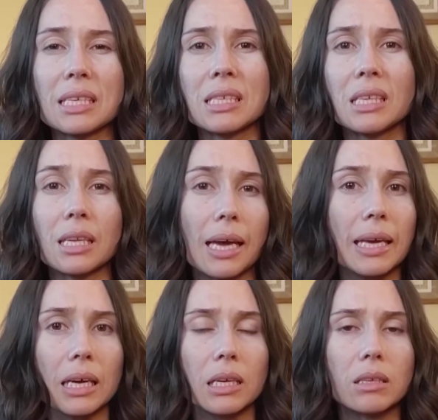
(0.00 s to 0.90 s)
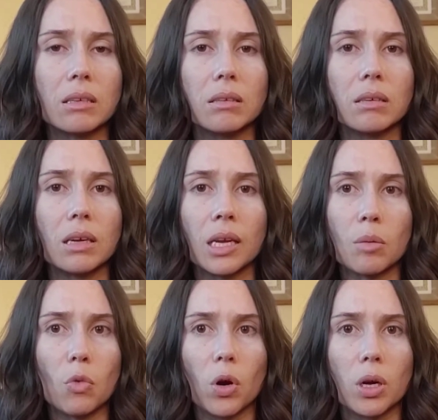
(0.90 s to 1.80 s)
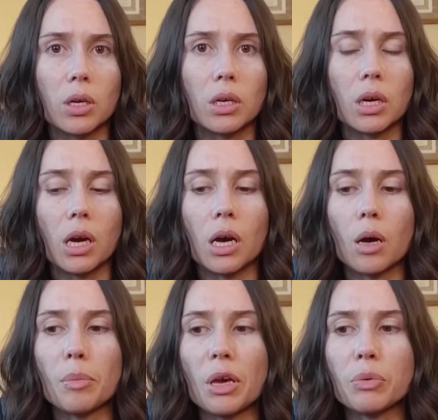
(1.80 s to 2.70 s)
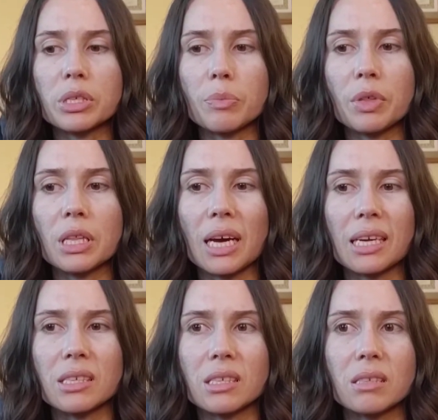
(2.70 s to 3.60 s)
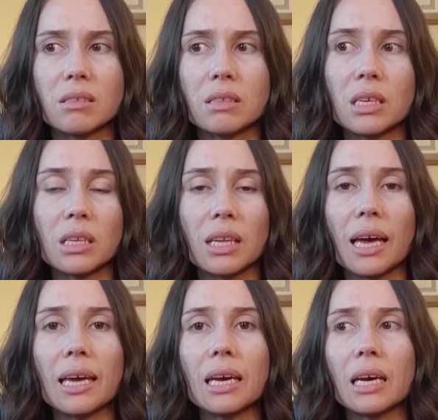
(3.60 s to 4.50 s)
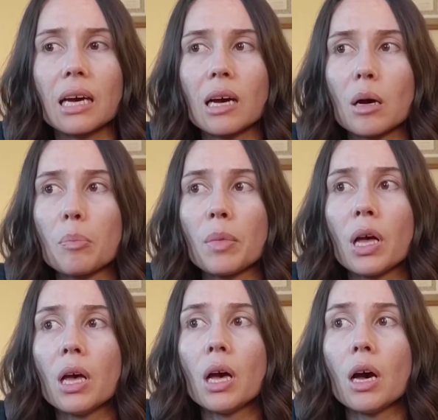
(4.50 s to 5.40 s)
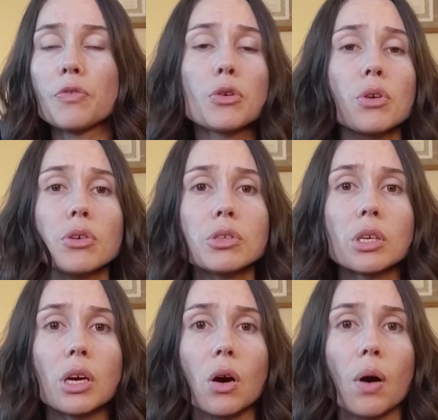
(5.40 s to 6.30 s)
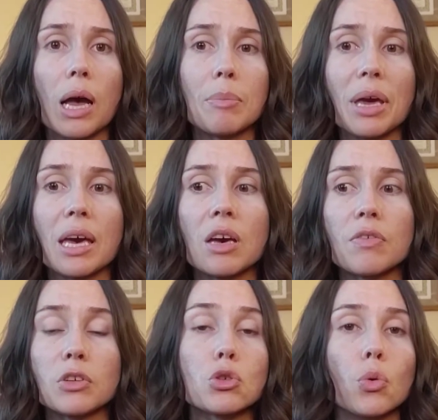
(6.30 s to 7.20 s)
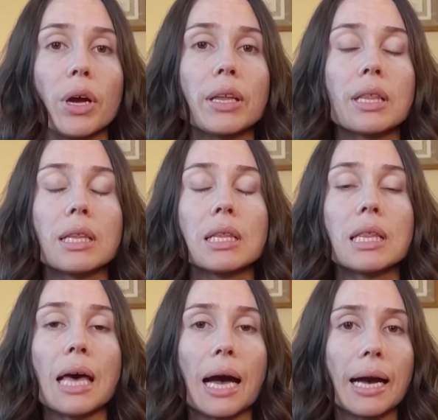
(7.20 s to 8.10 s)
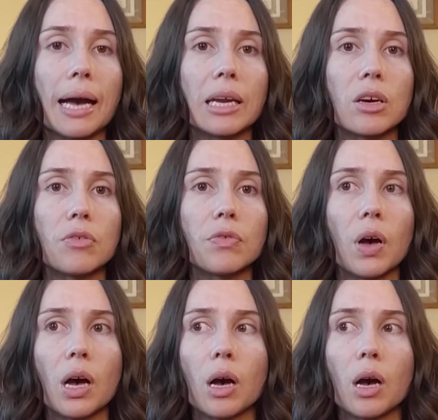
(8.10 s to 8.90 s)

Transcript: I didn't like it anymore. It was something that I just didn't like. A few years ago, I may have enjoyed that kind of